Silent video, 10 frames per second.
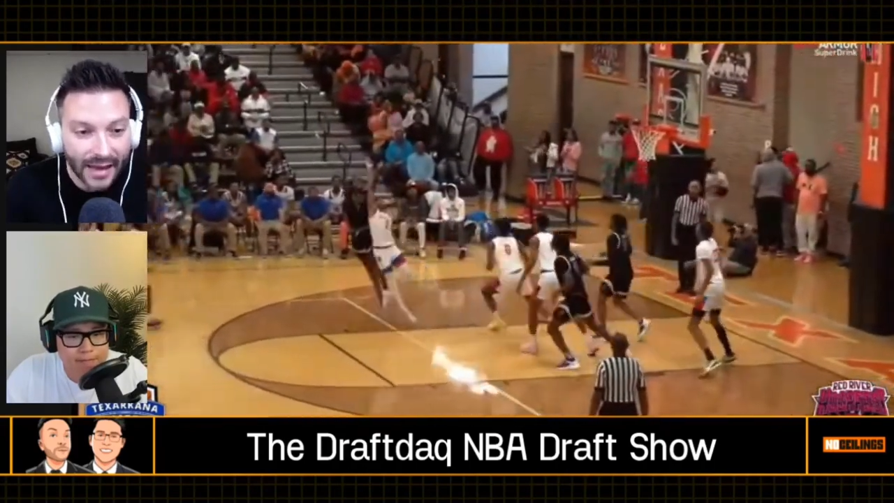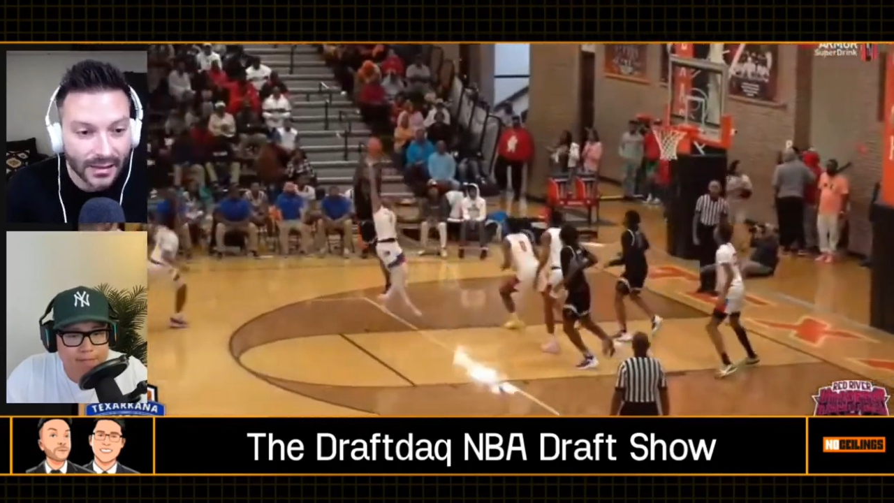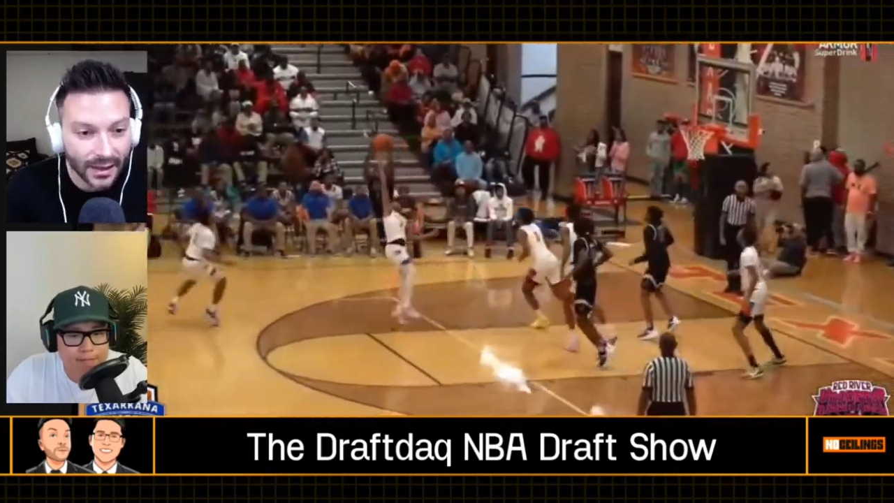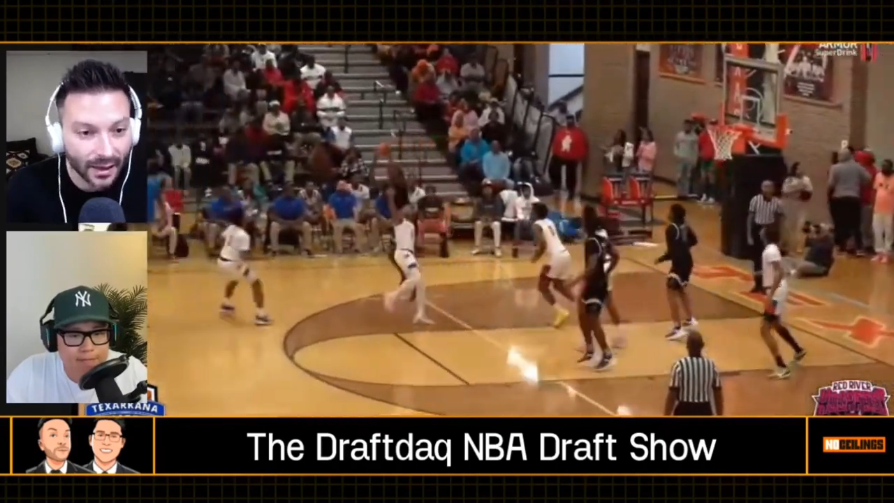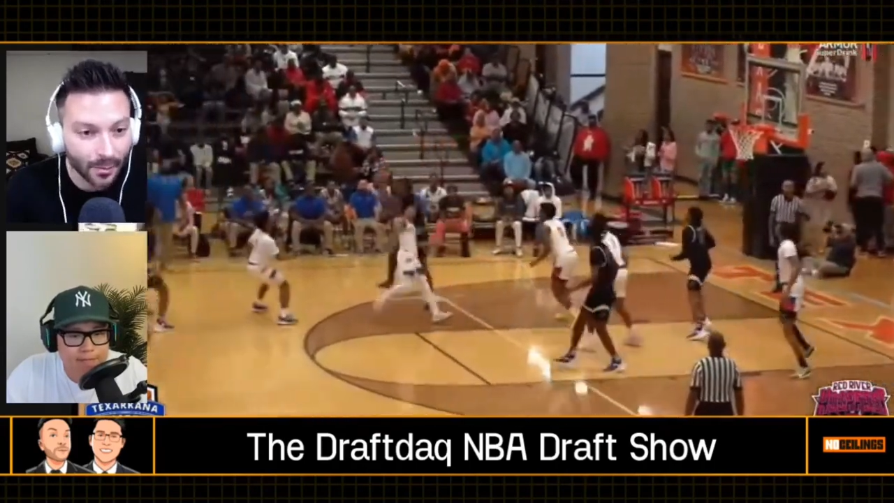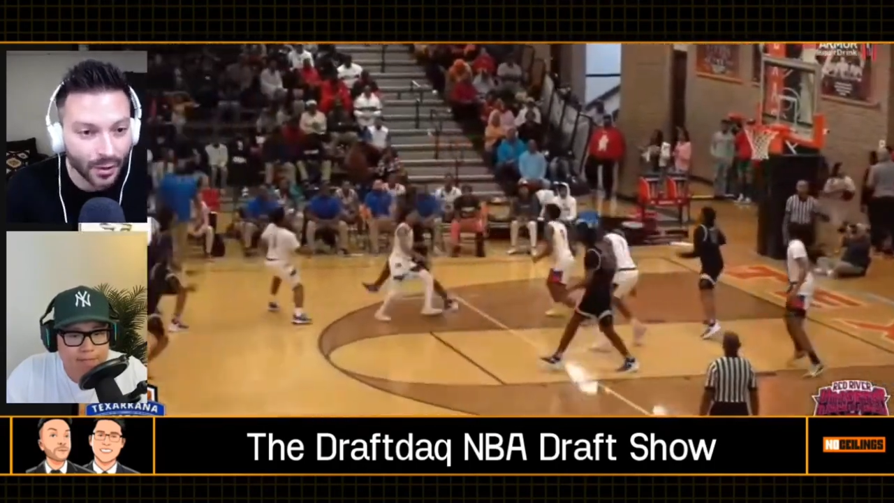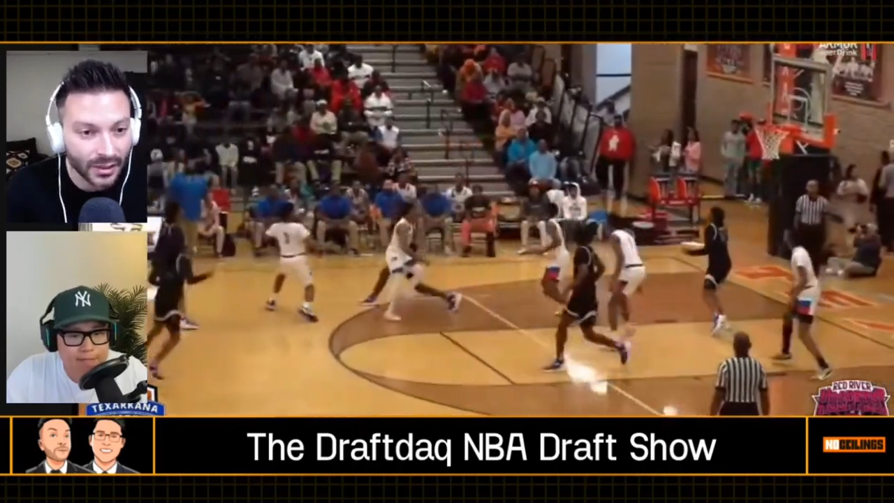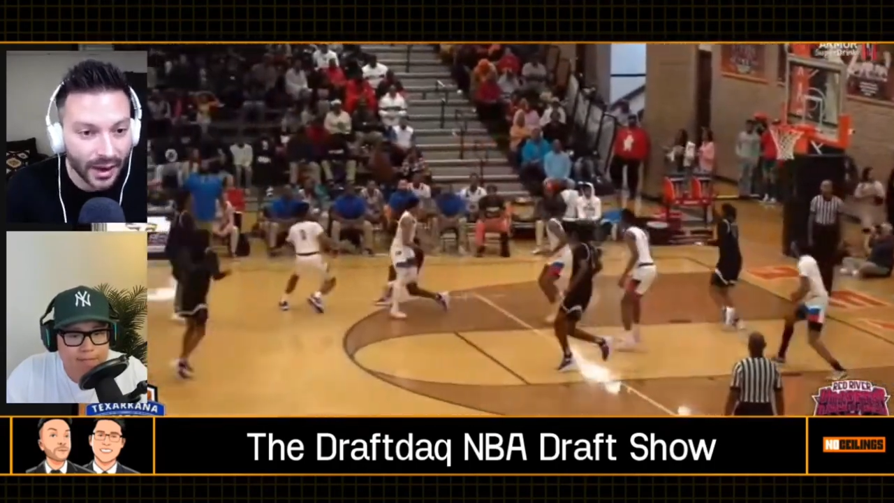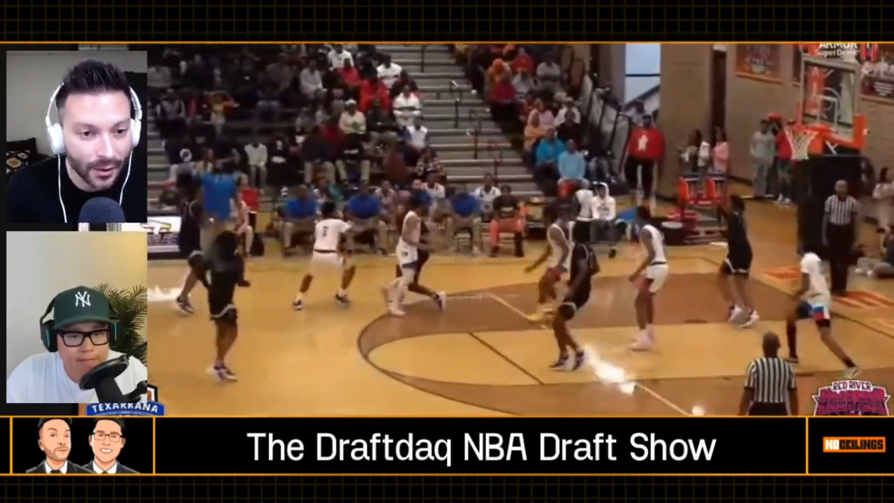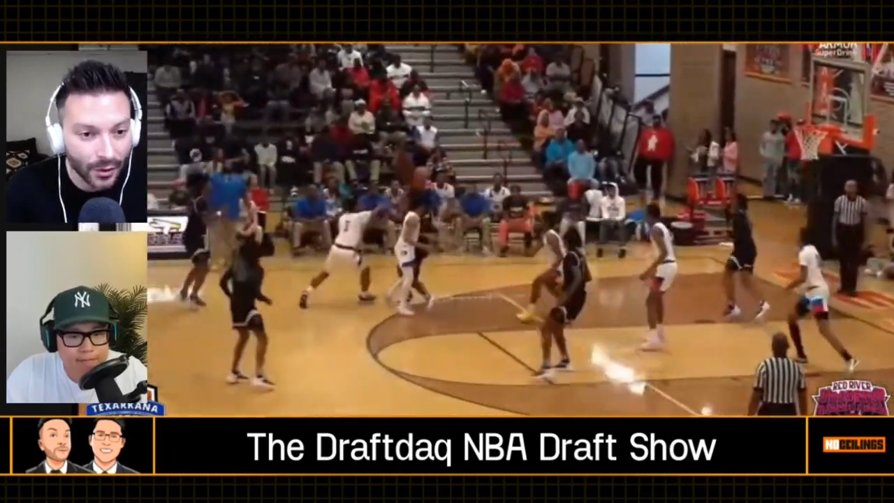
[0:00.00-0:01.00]
he can put
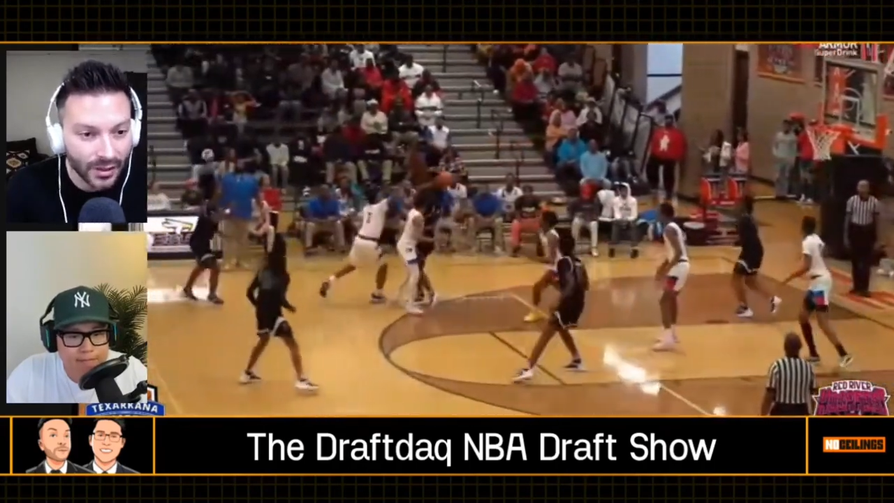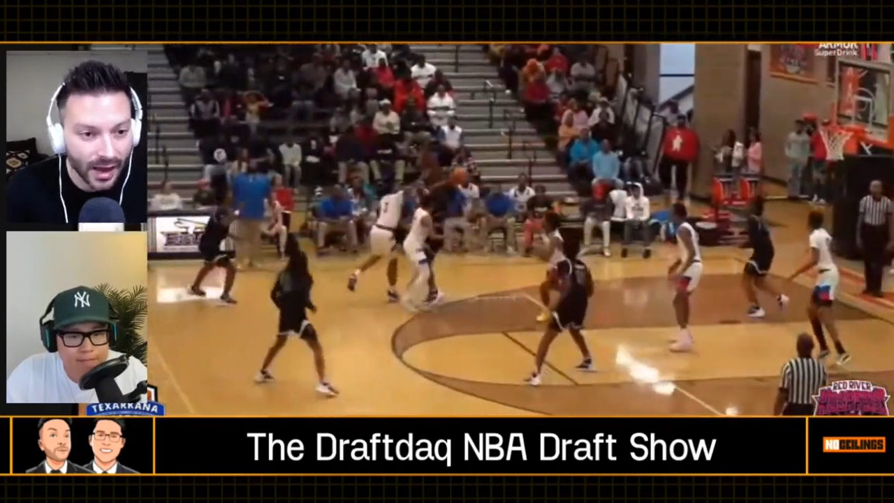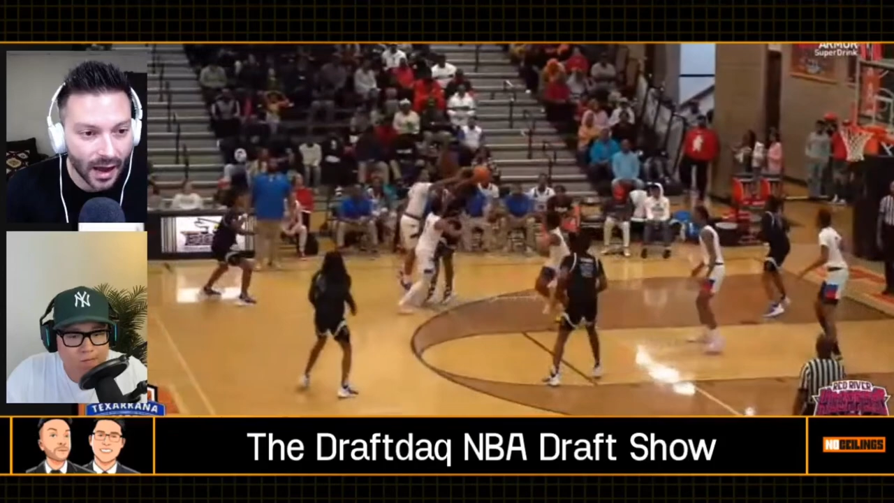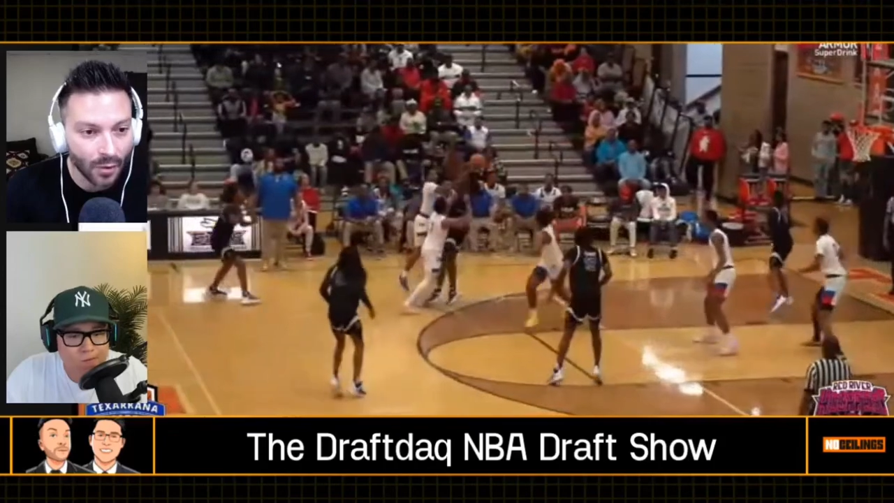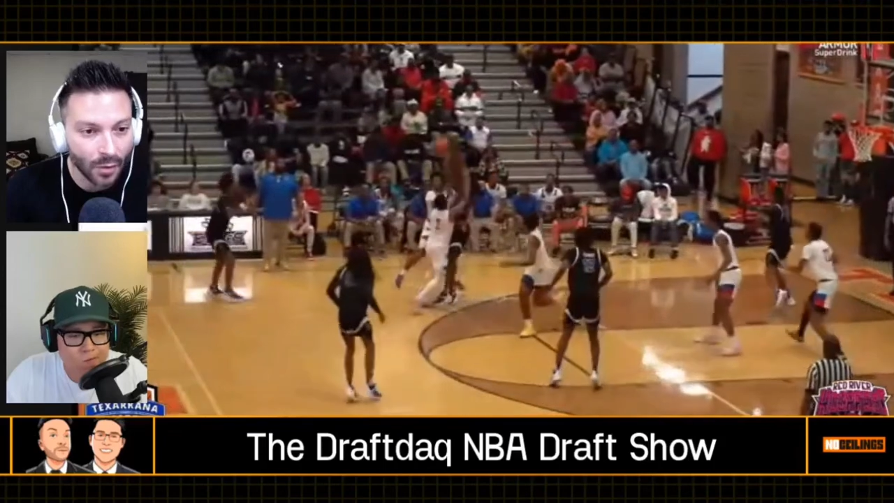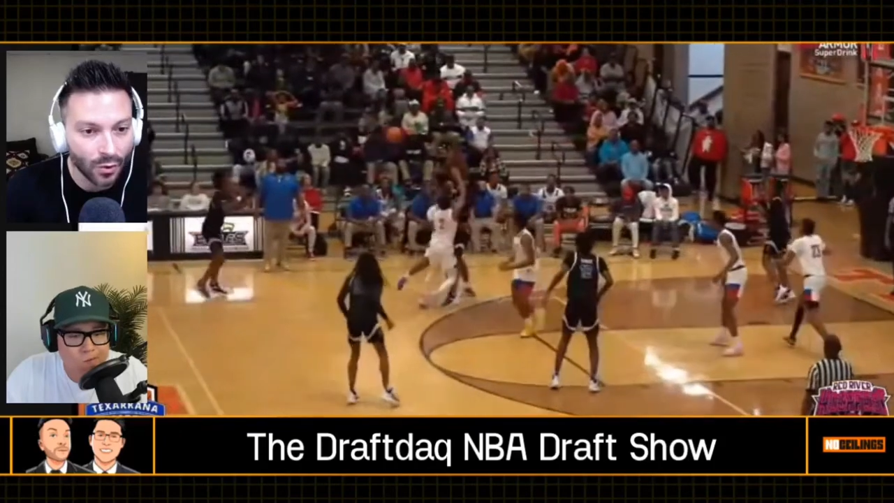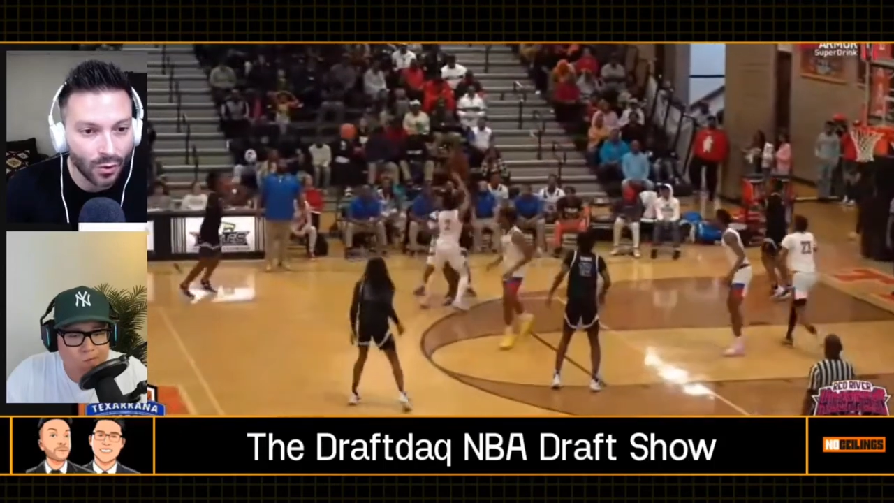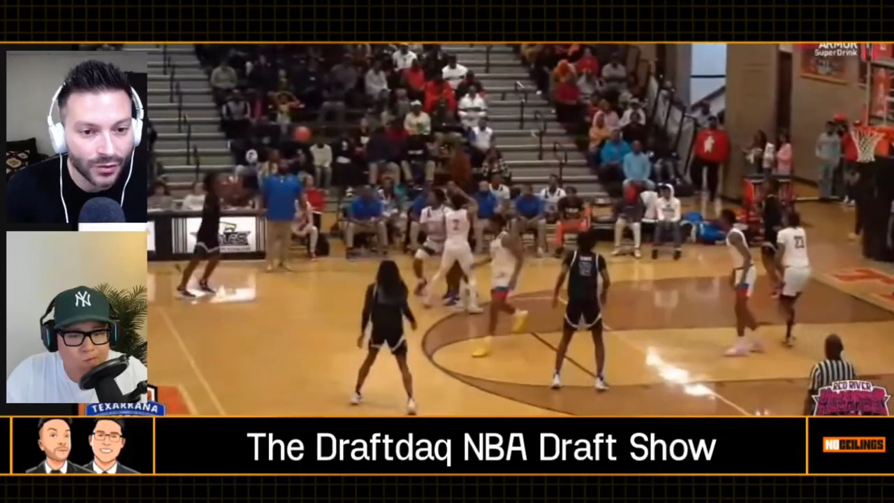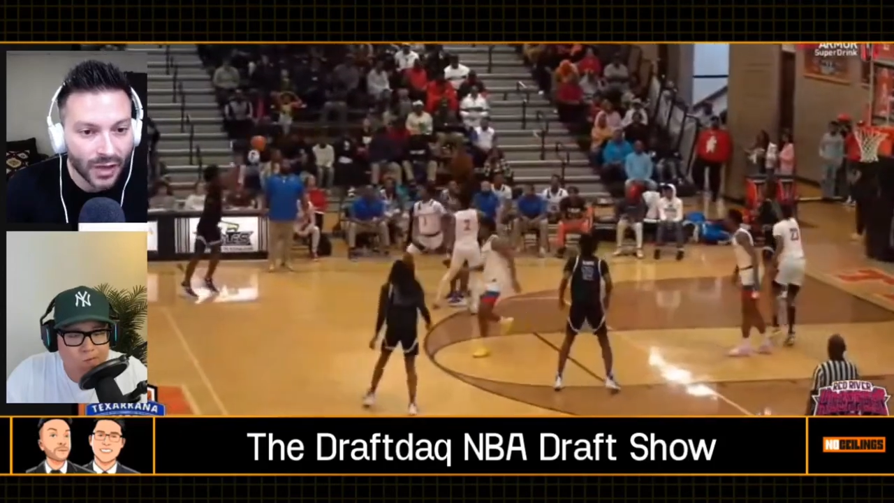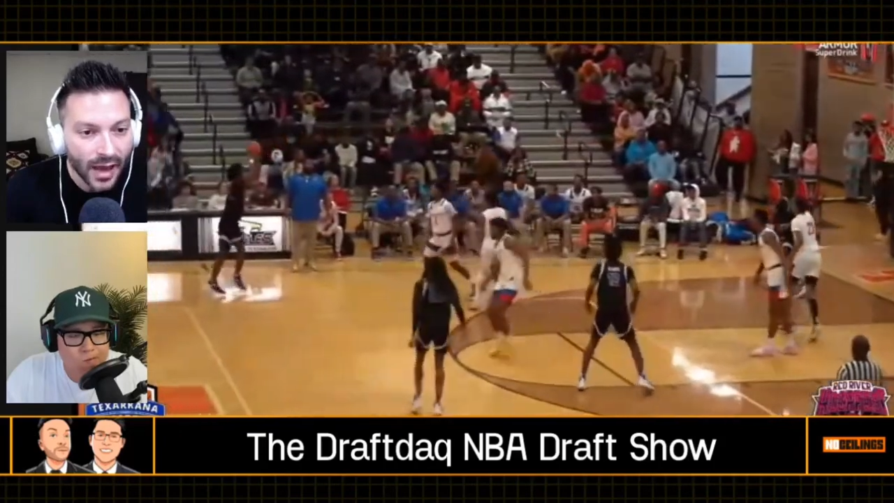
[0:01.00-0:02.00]
together these combo moves.